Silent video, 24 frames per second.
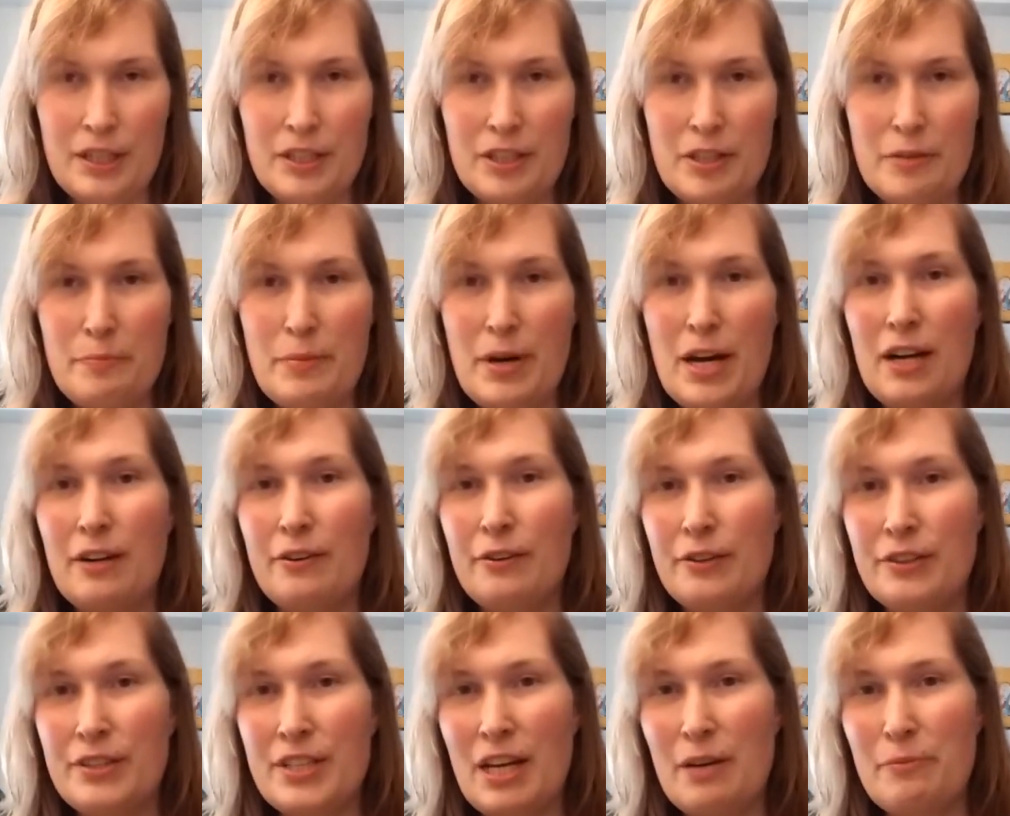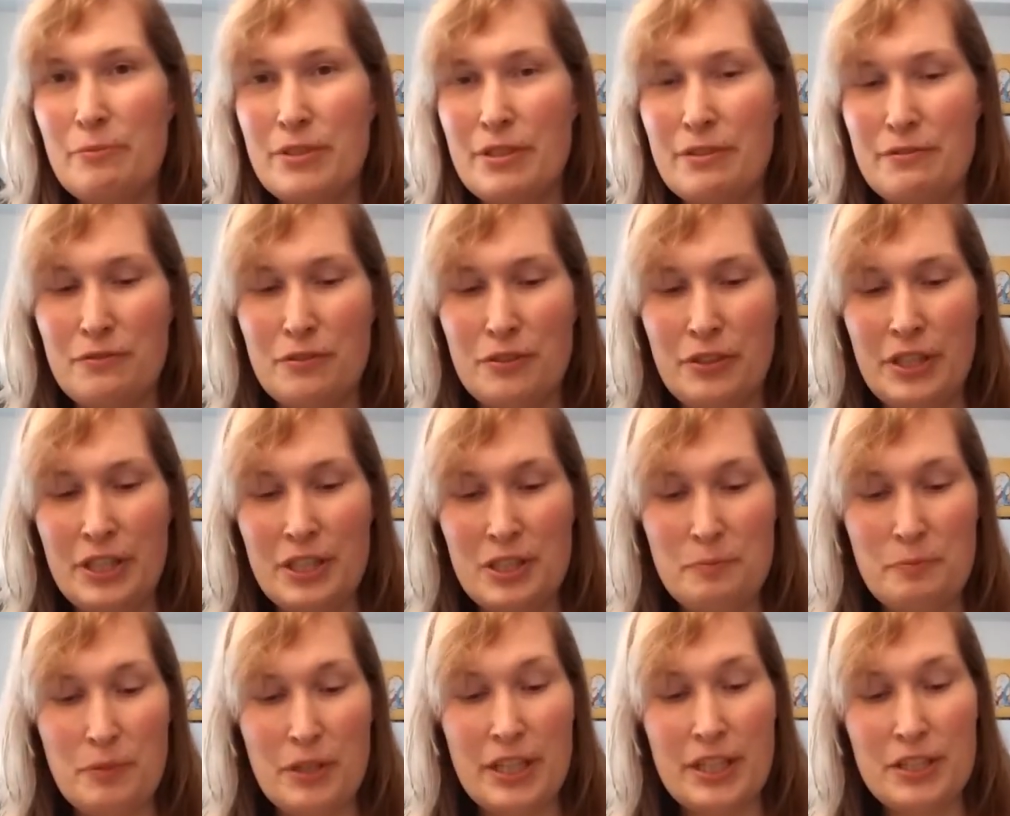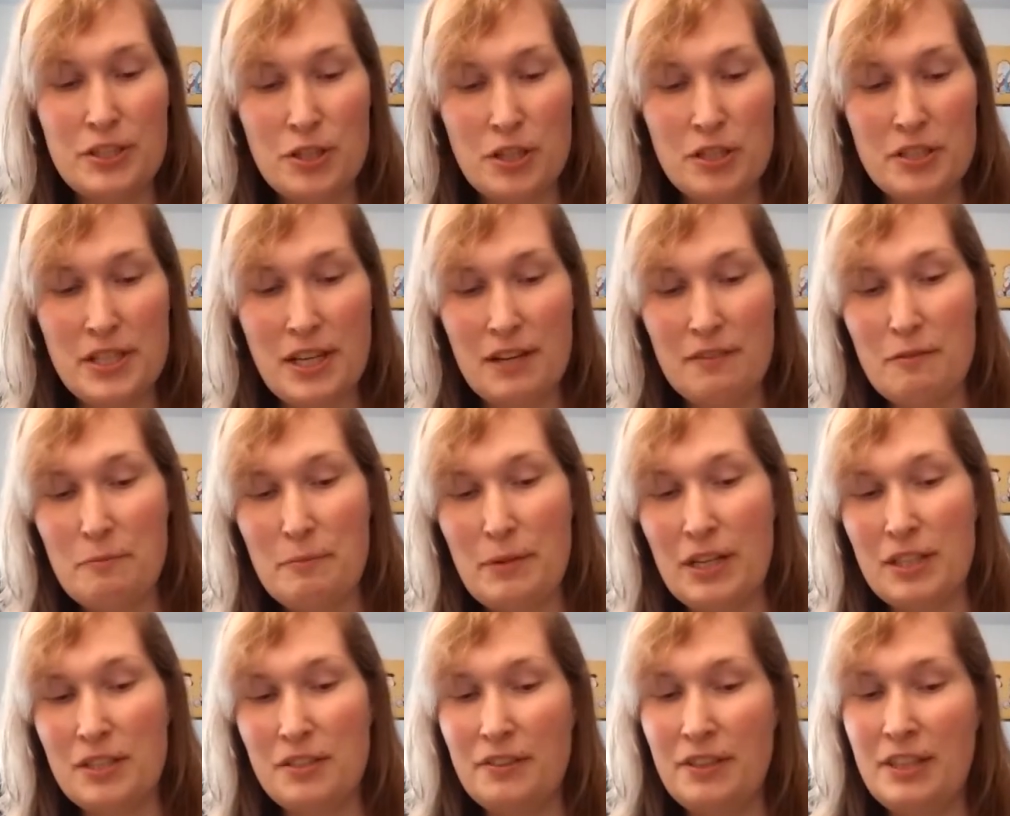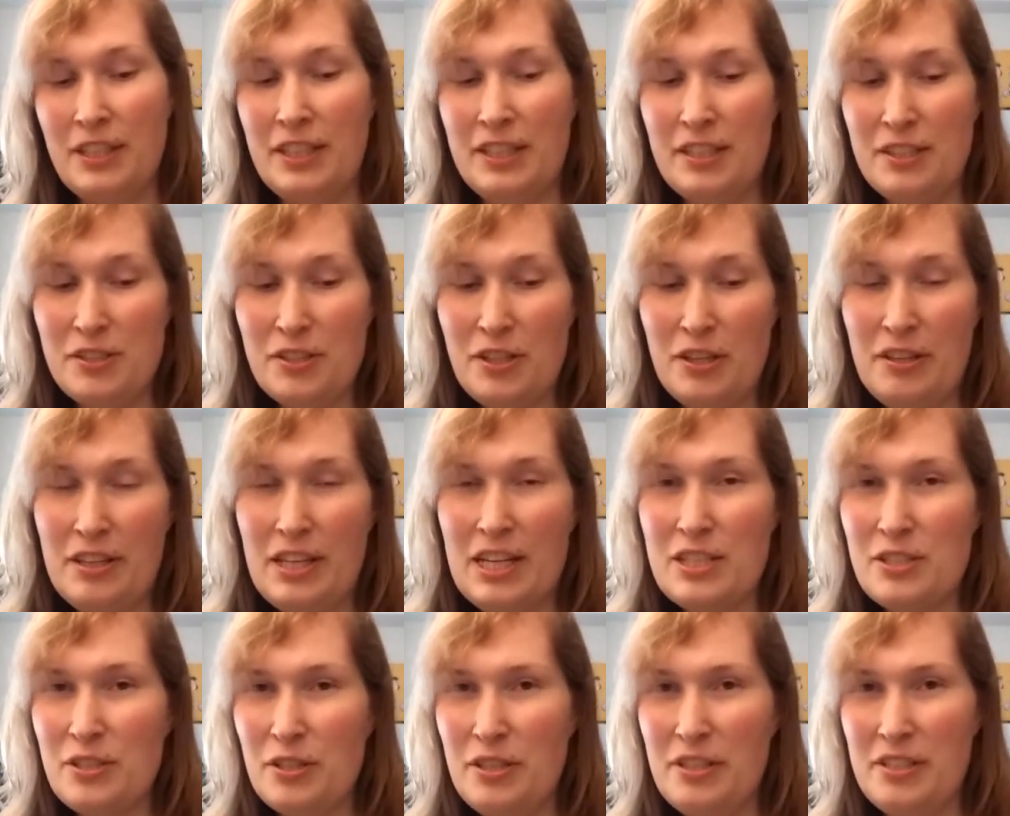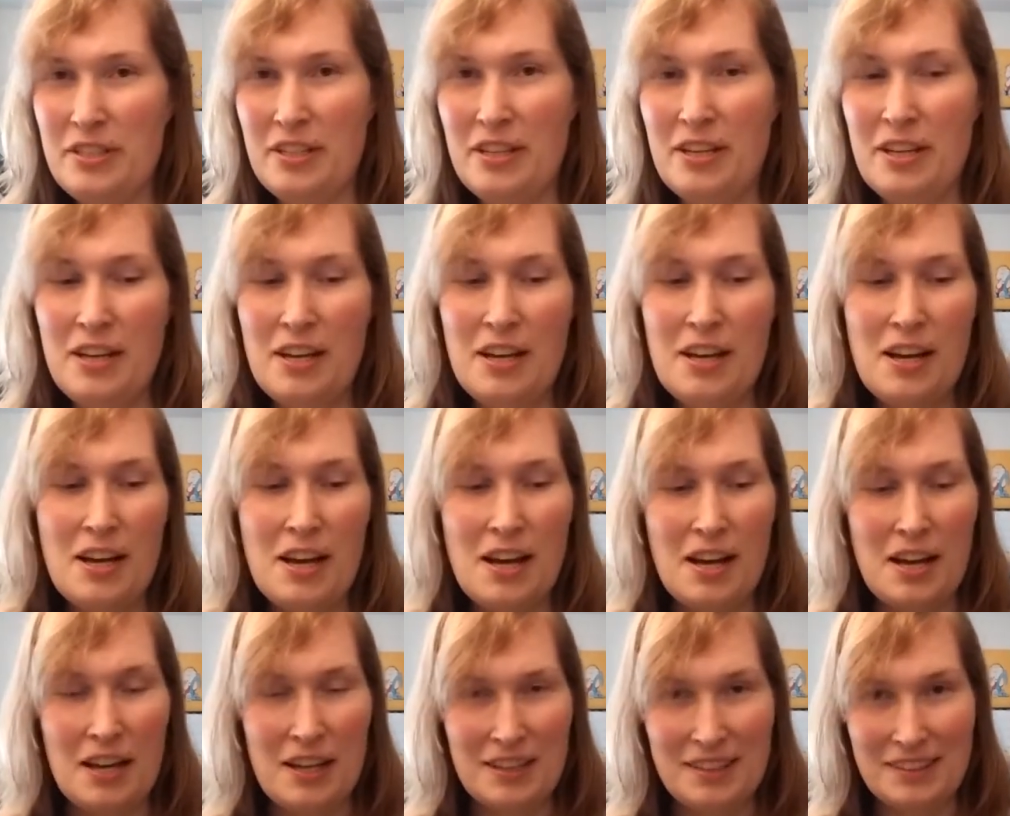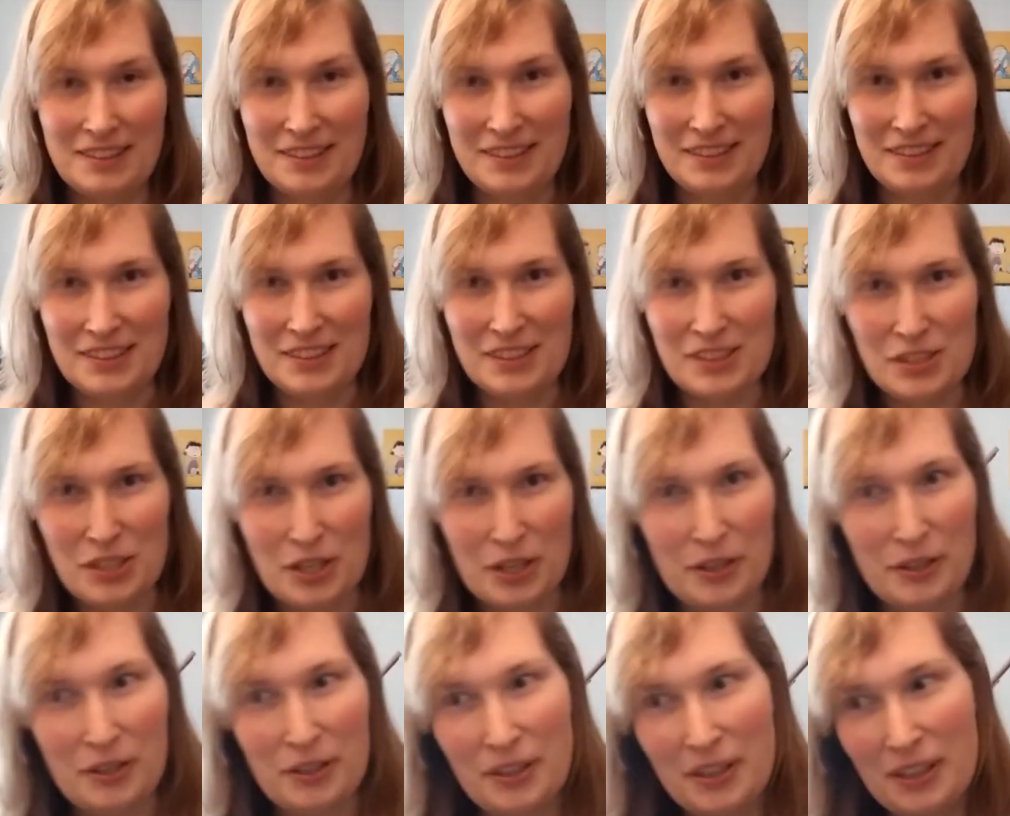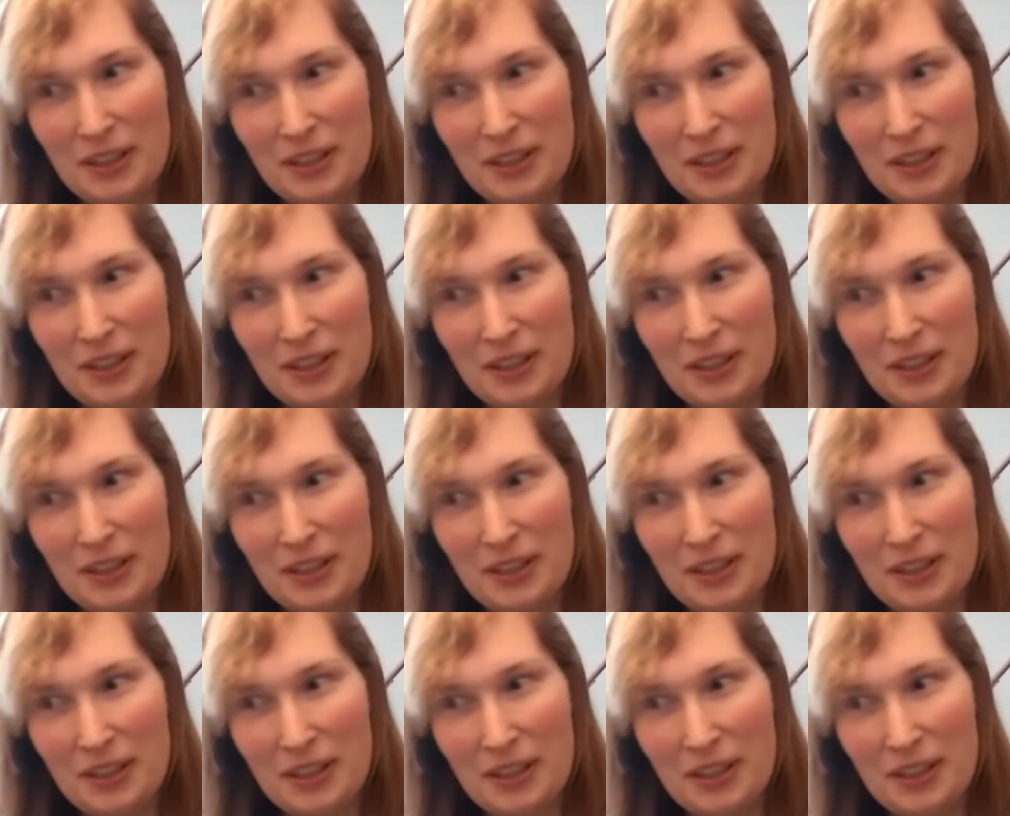power adapter for it, but it does have a battery in it, so that's good. So